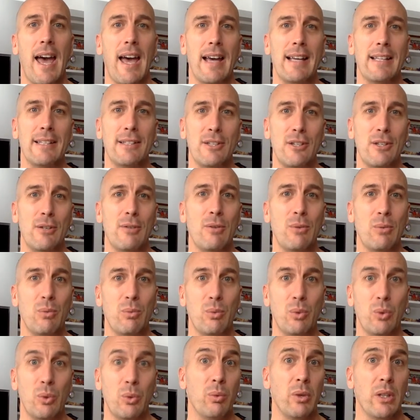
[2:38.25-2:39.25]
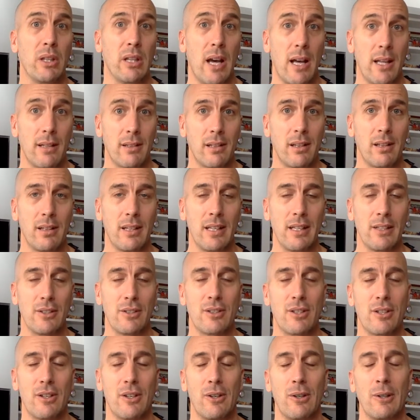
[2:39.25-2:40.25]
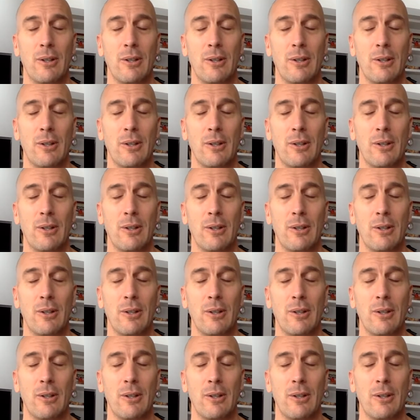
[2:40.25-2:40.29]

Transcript: as you would with other things. So